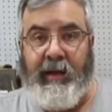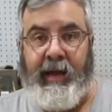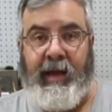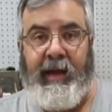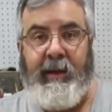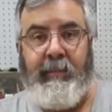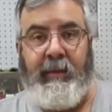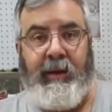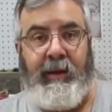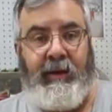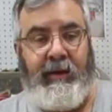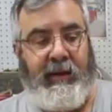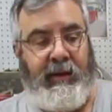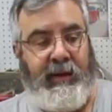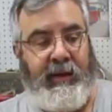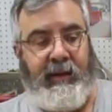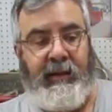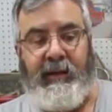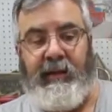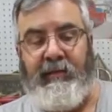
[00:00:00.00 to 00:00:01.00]
lamp. You
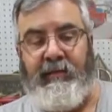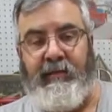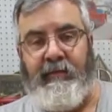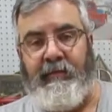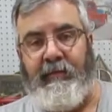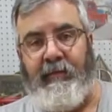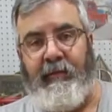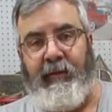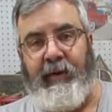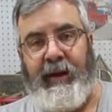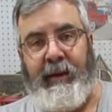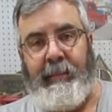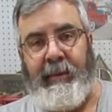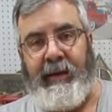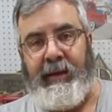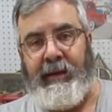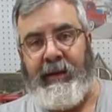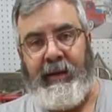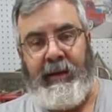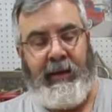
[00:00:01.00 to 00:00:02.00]
get these at
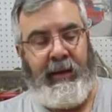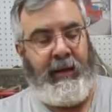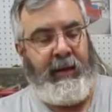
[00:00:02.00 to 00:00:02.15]
Freeman.